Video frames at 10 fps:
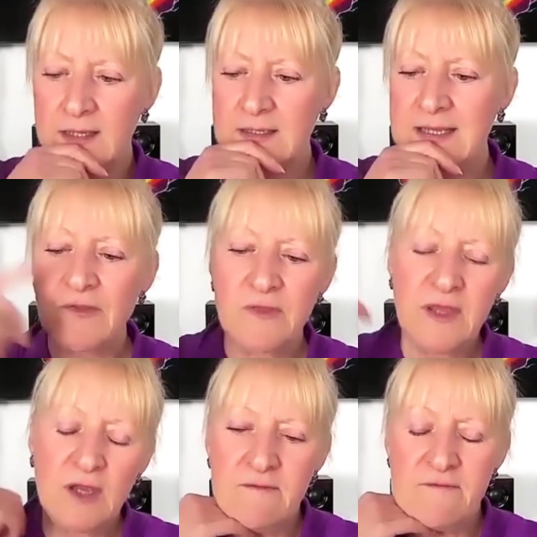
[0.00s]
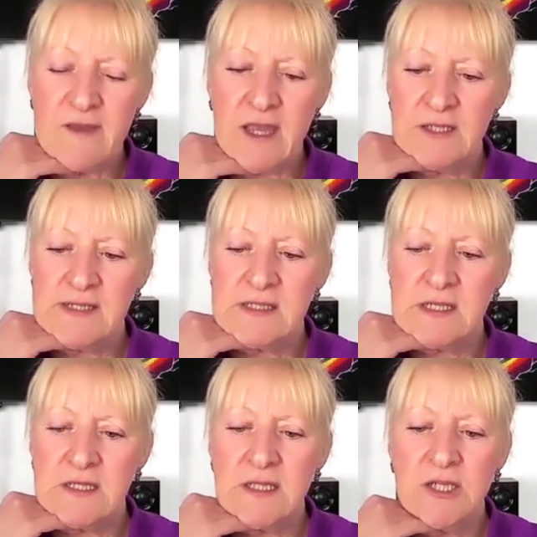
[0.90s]
The other thing I've found is
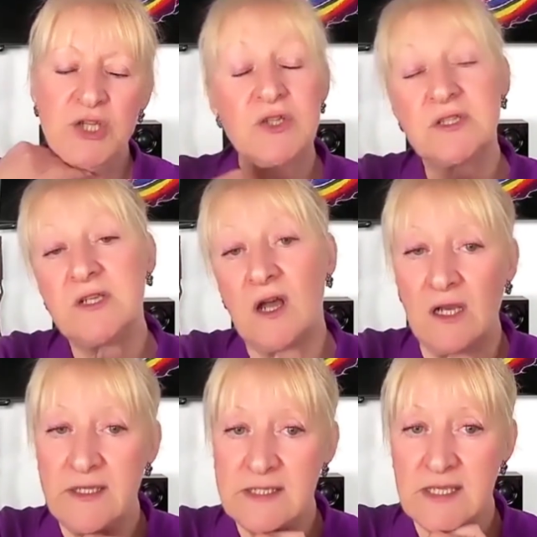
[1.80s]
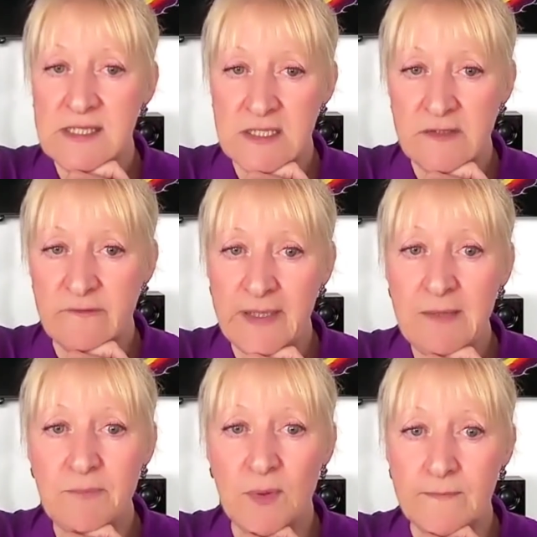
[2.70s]
that they're usually highly sensitive
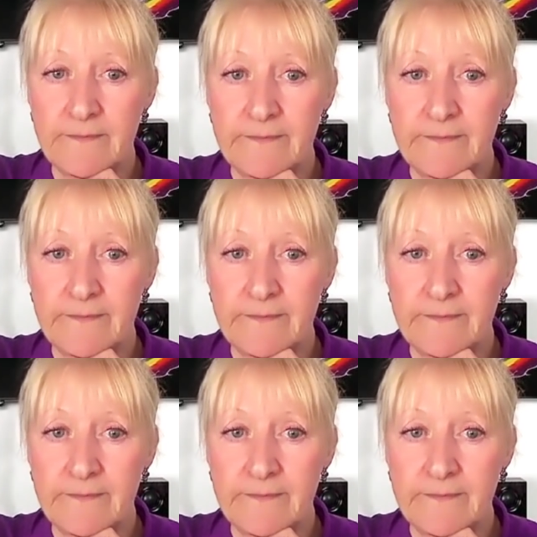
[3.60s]
people.